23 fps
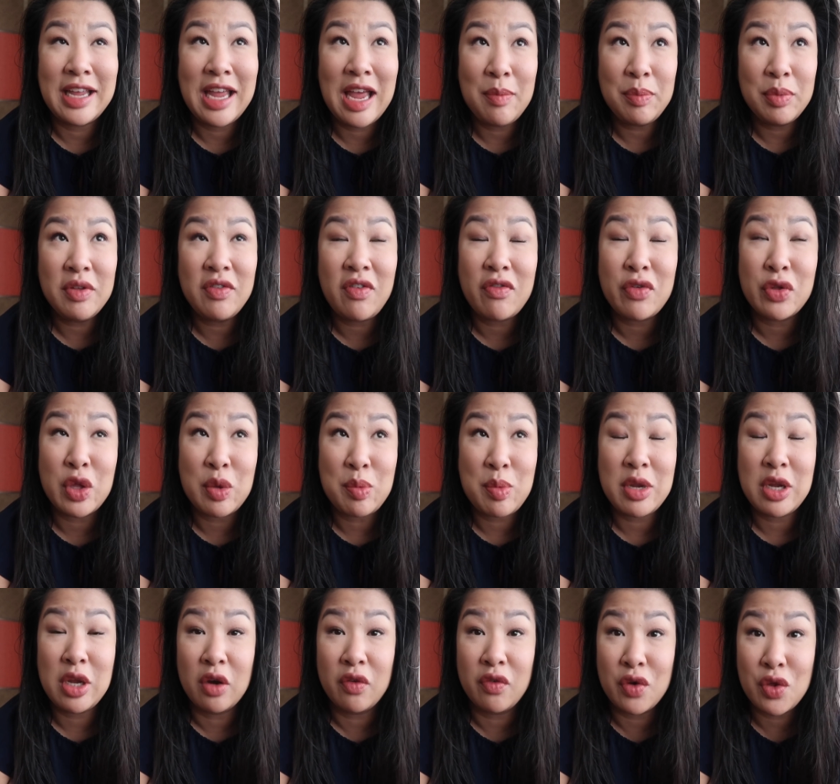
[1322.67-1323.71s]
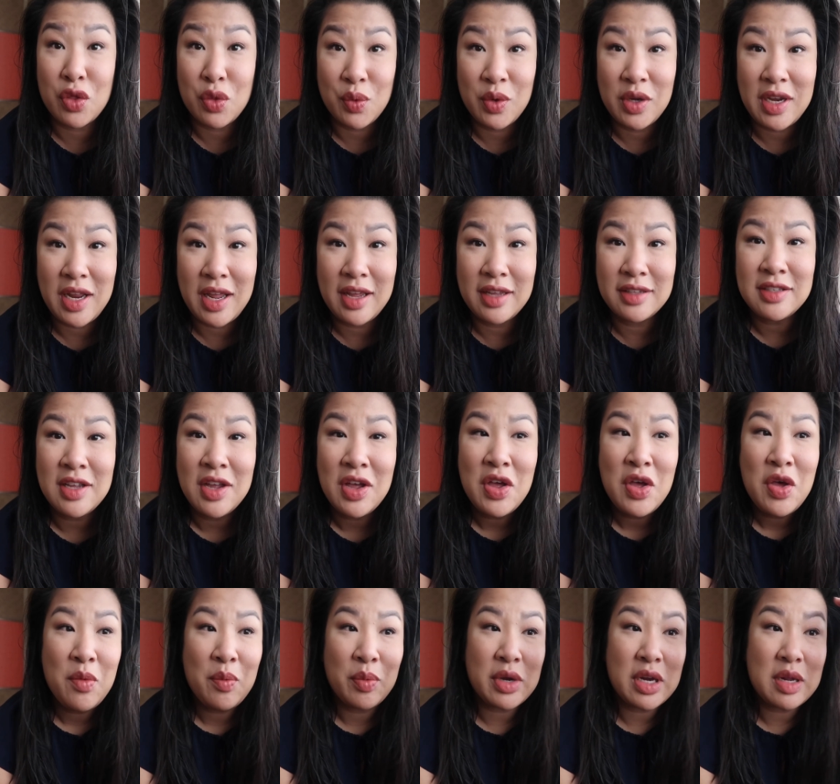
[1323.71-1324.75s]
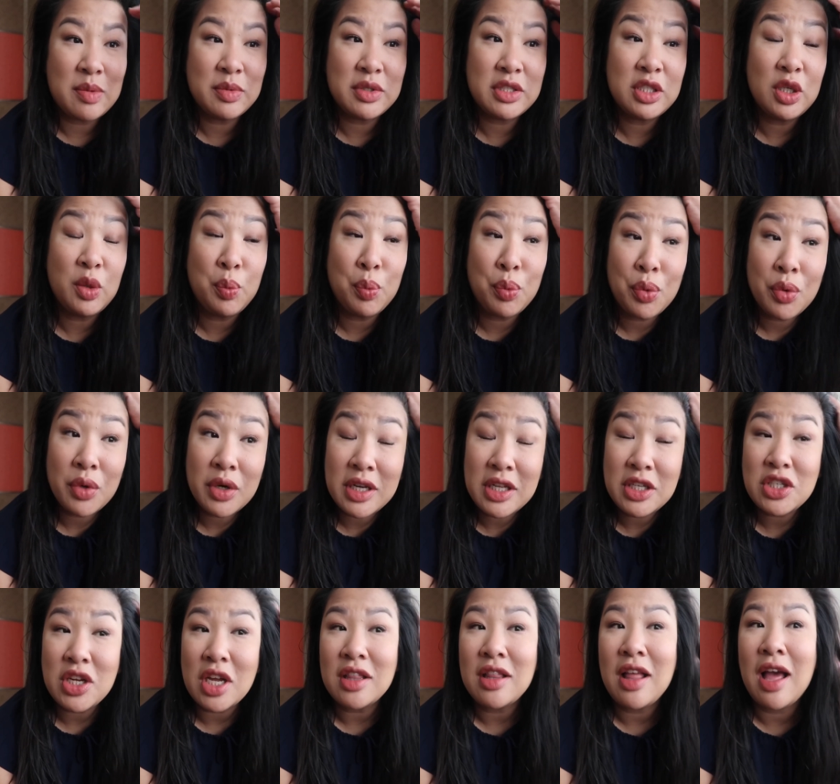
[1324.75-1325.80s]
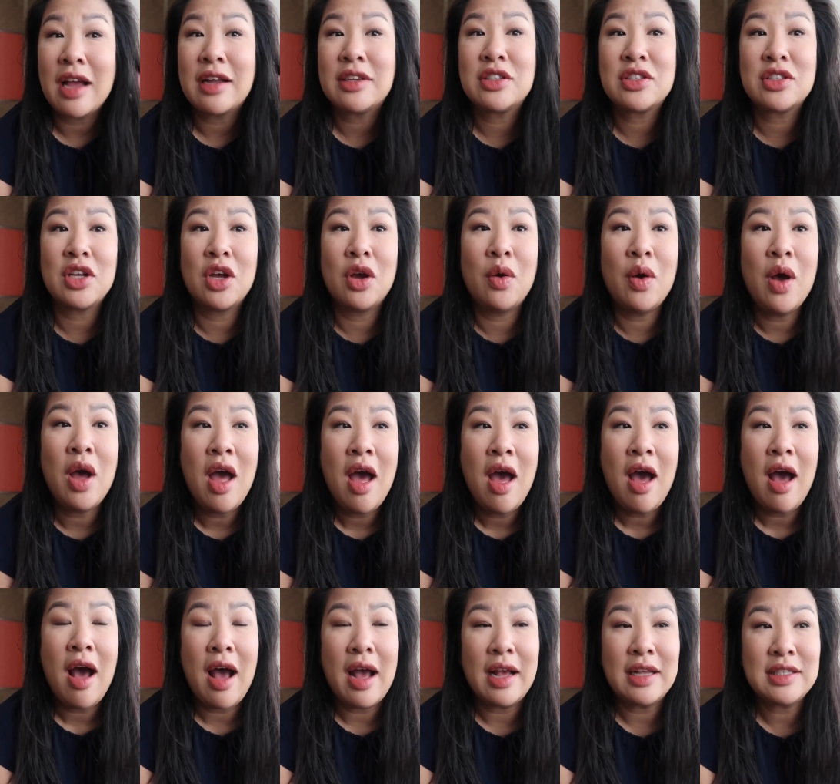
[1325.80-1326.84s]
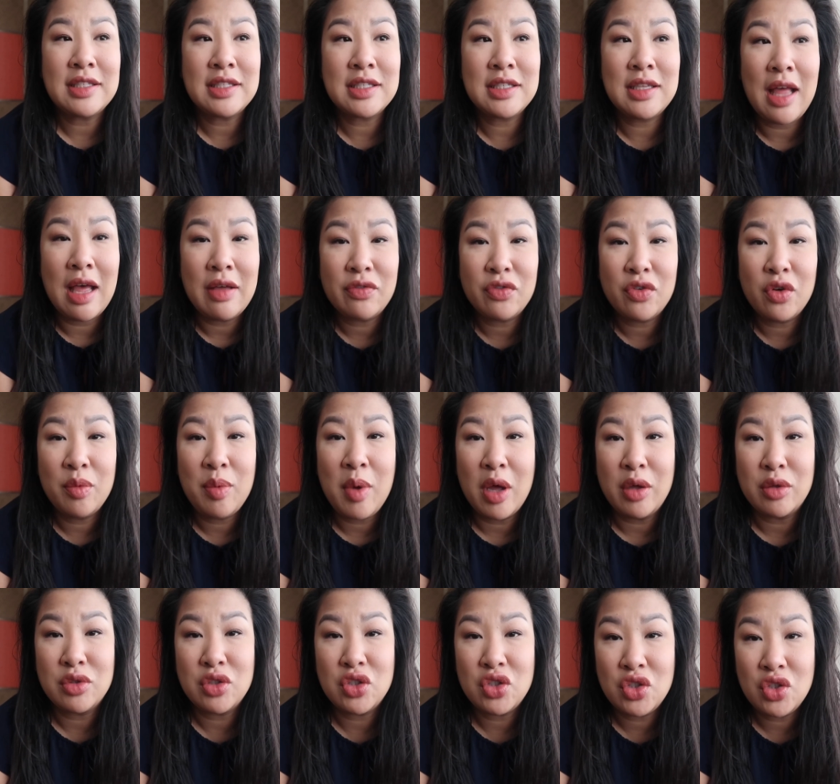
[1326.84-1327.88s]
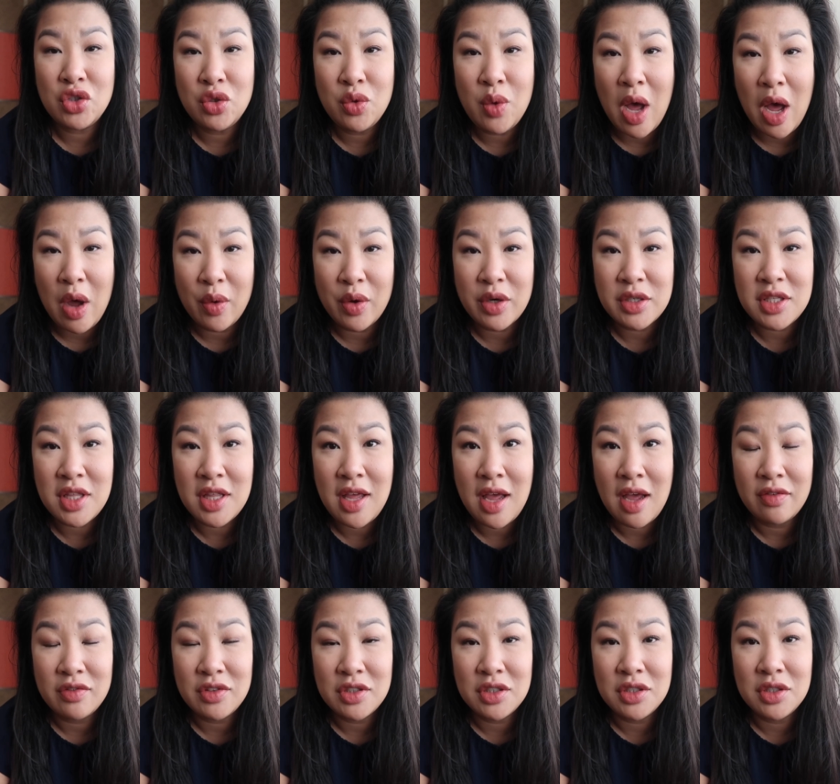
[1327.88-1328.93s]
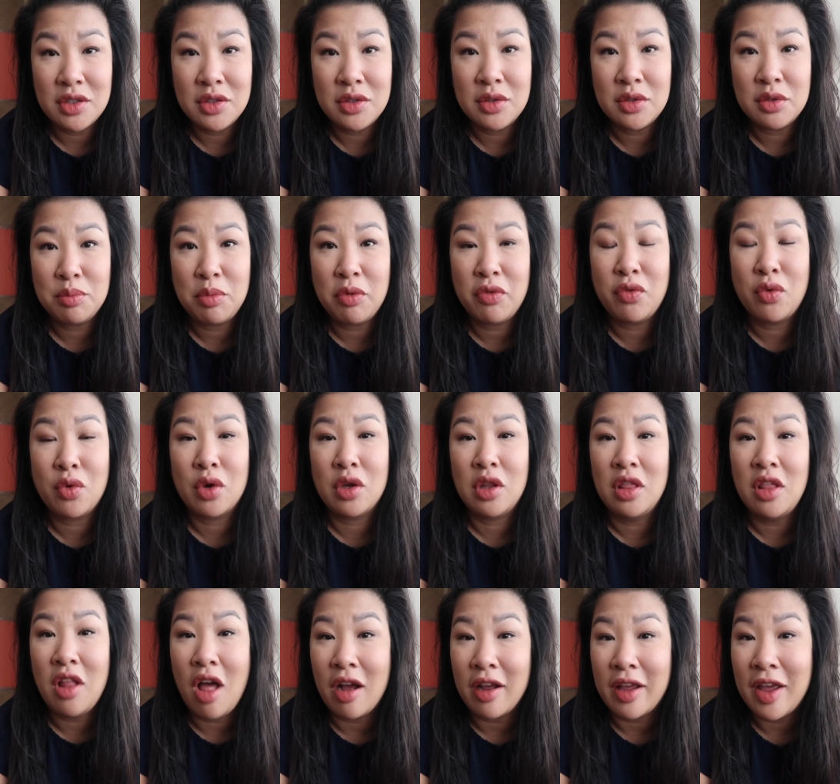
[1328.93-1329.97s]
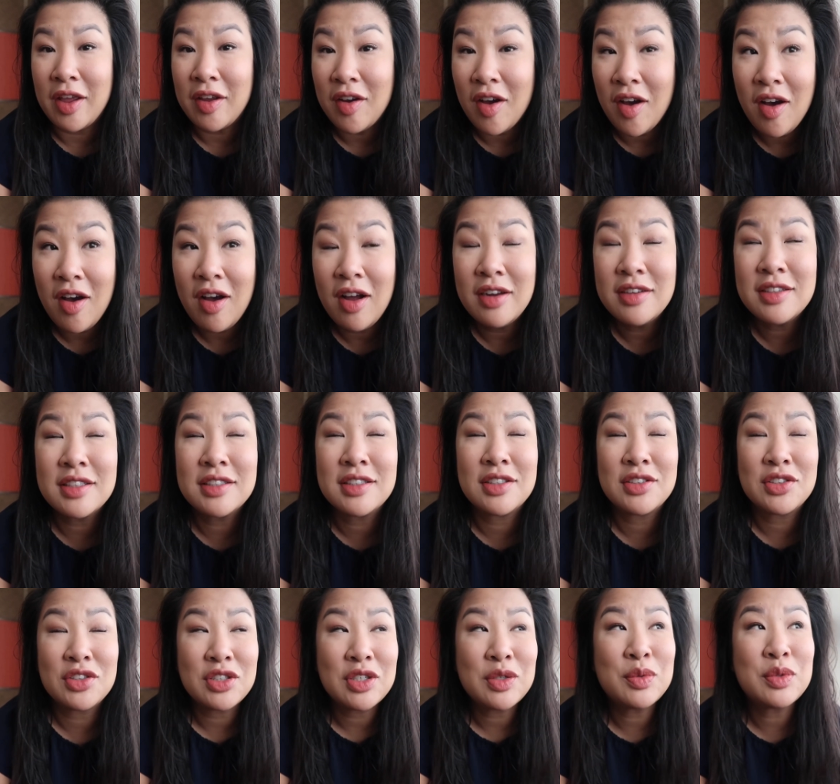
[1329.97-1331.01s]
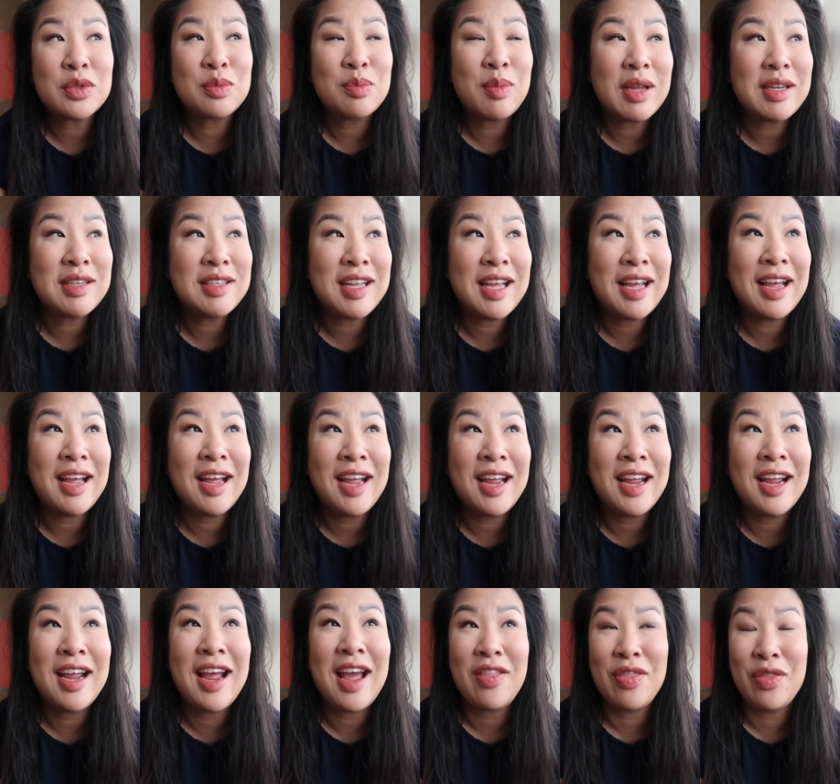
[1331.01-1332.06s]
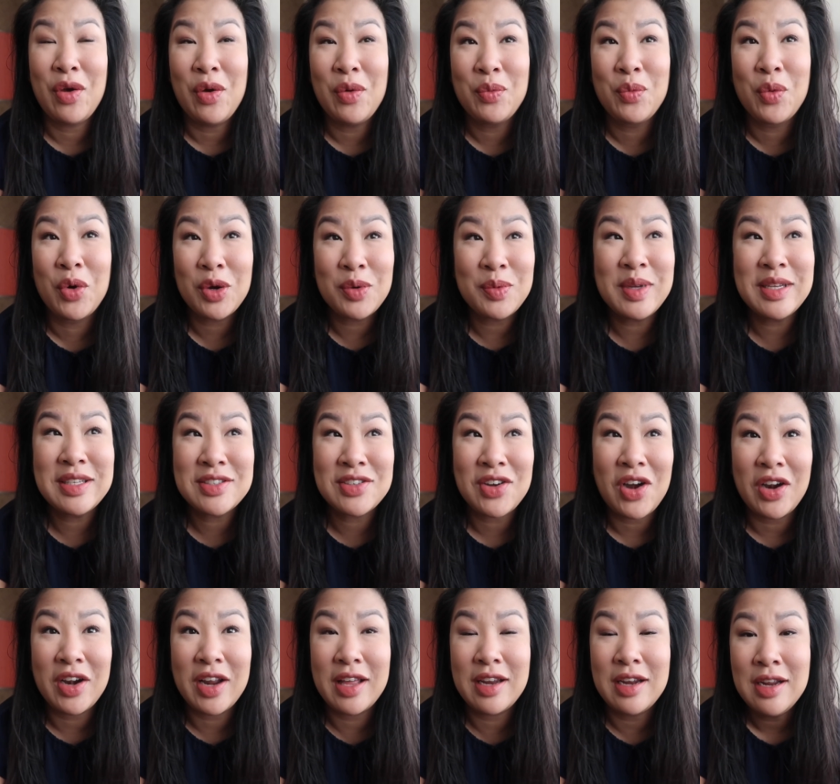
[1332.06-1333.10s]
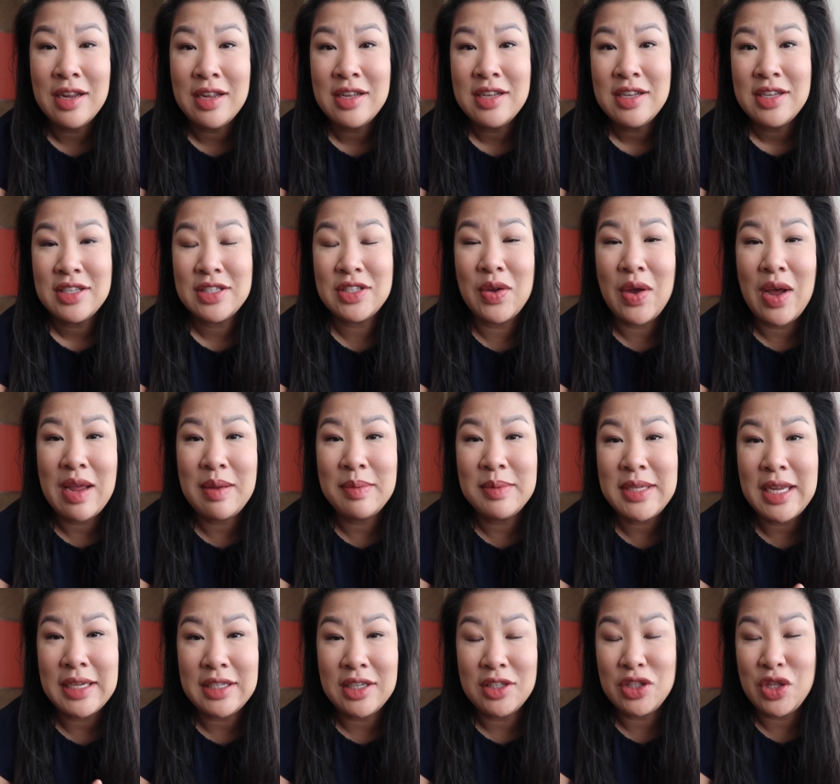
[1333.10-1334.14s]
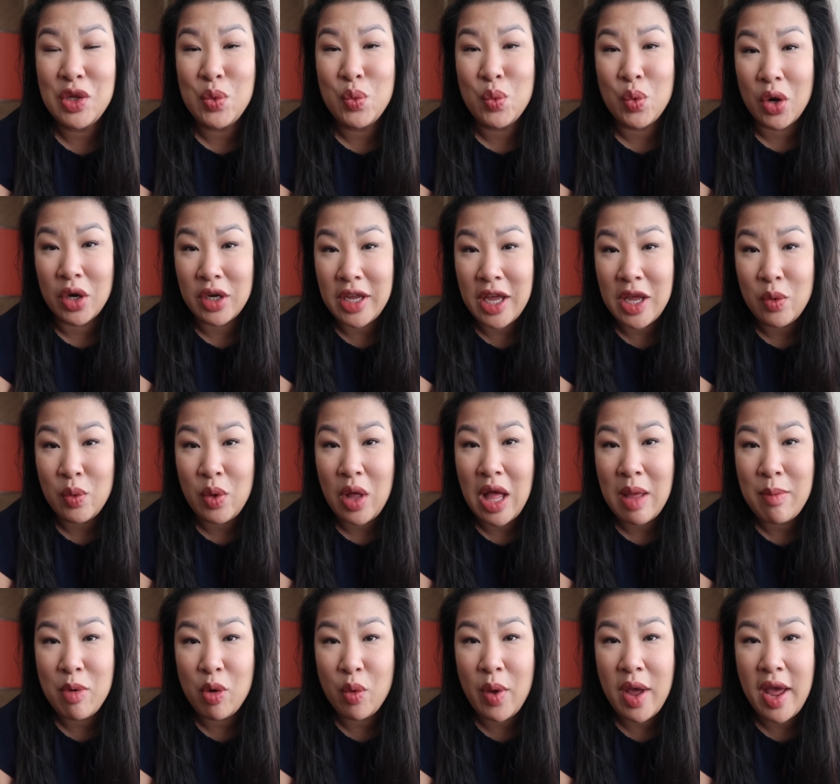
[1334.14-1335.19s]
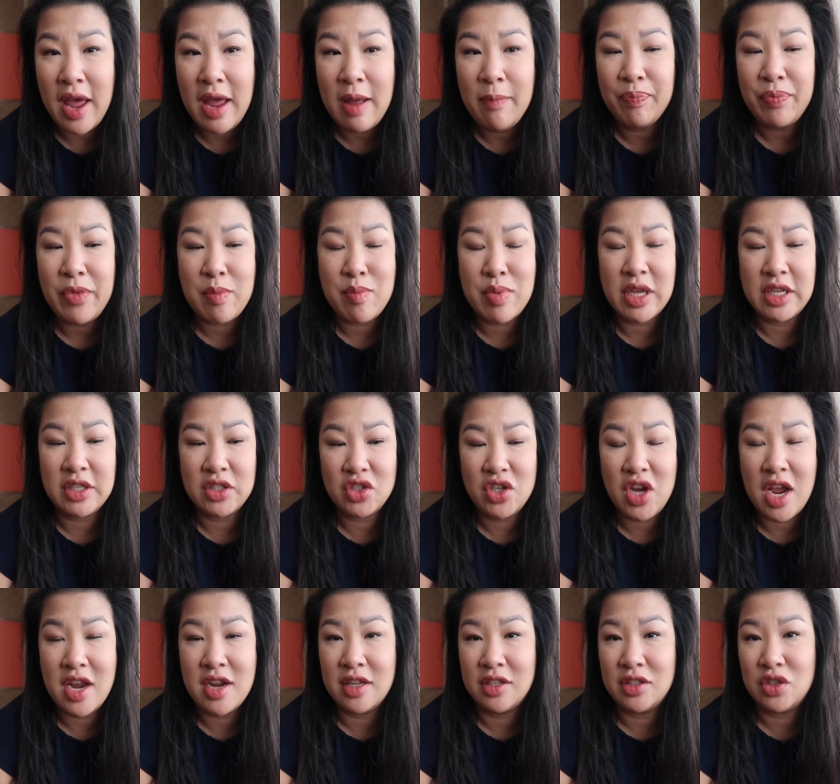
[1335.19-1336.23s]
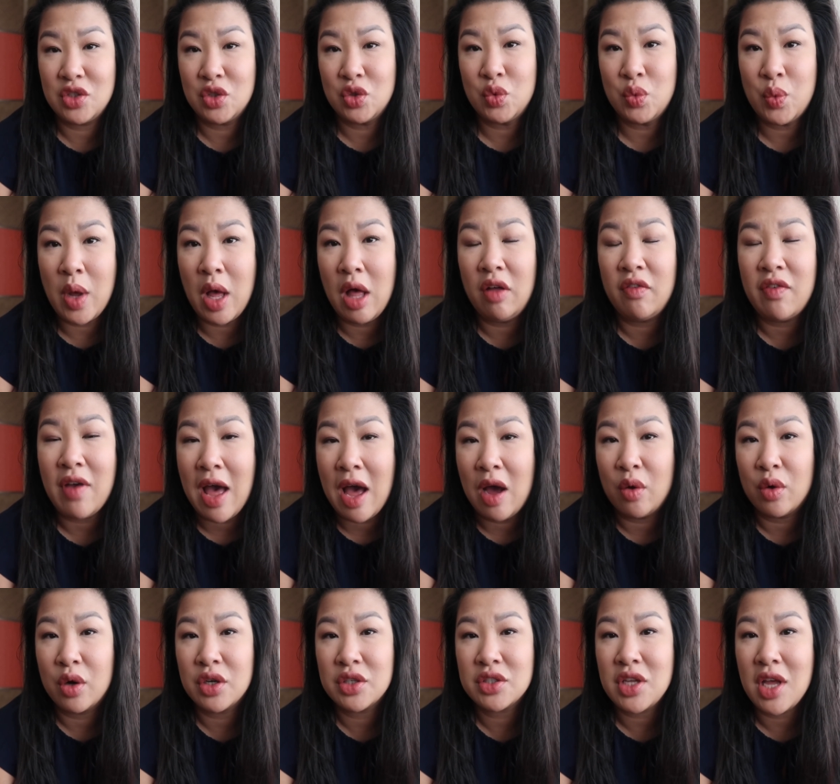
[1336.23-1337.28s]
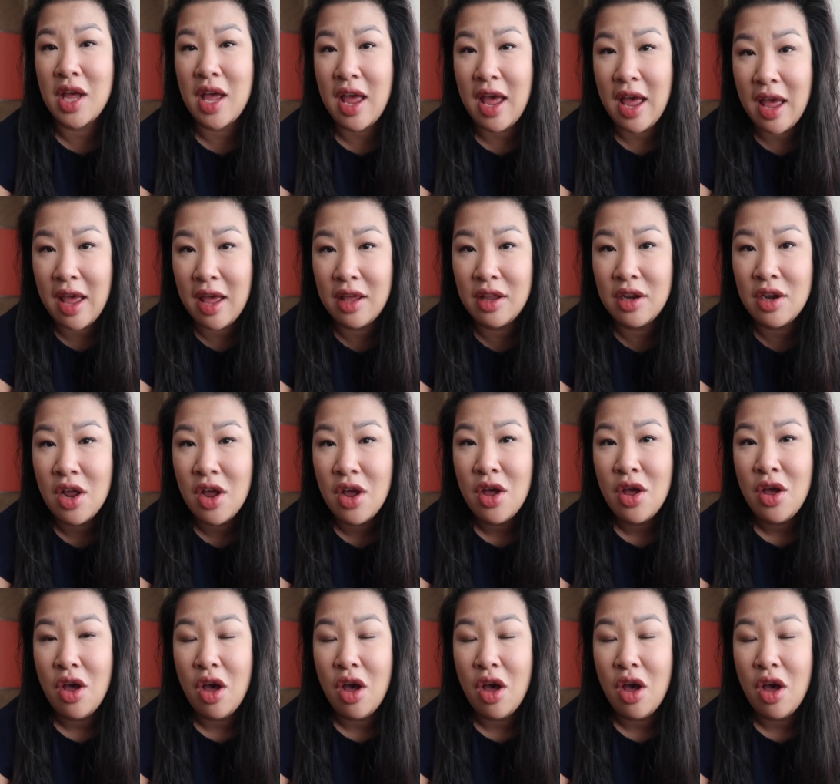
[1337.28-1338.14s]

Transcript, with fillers: can't believe I've only been here for three days, but I'm still pretty jet lagged. So I slept for about two hours in the afternoon before logging on because yesterday was Monday and the work week started. So I am technically working while I'm away and because China's 12 hours ahead